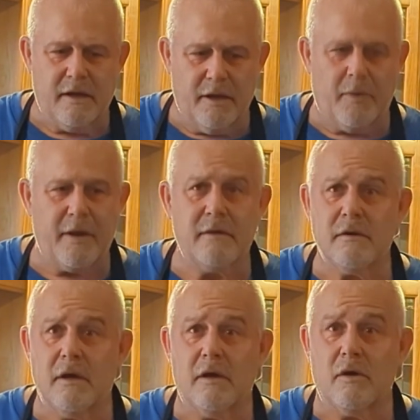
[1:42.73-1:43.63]
Anyway,
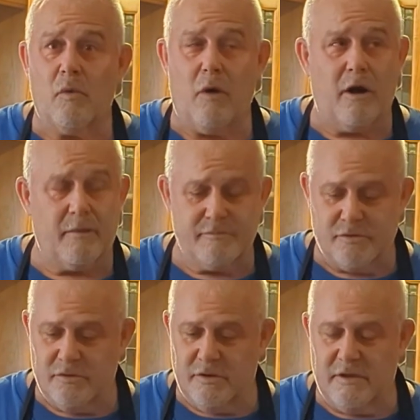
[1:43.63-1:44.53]
welcome
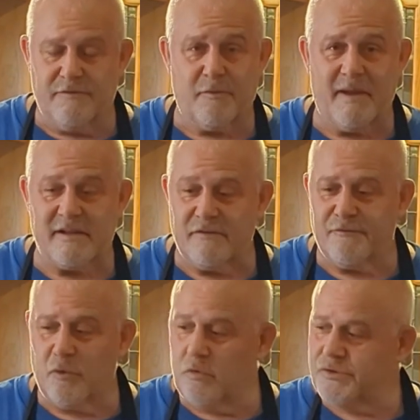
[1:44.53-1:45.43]
to the Fermenting
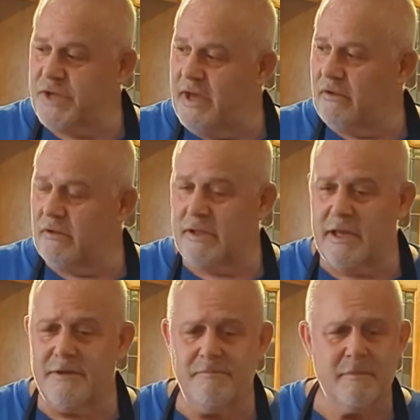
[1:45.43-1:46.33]
Fool channel
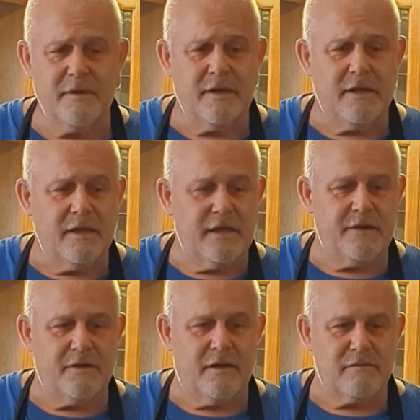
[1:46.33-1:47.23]
again,
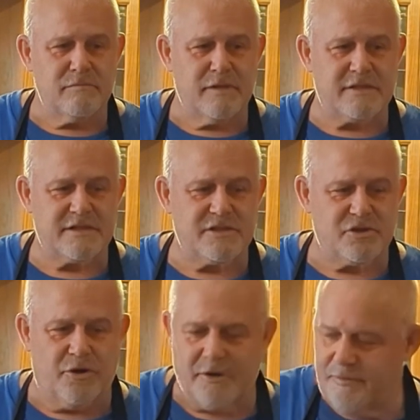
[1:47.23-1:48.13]
and let's get
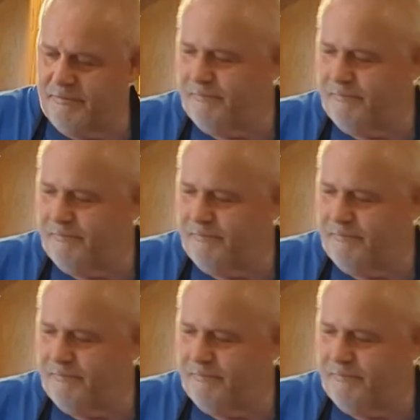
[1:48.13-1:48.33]
started.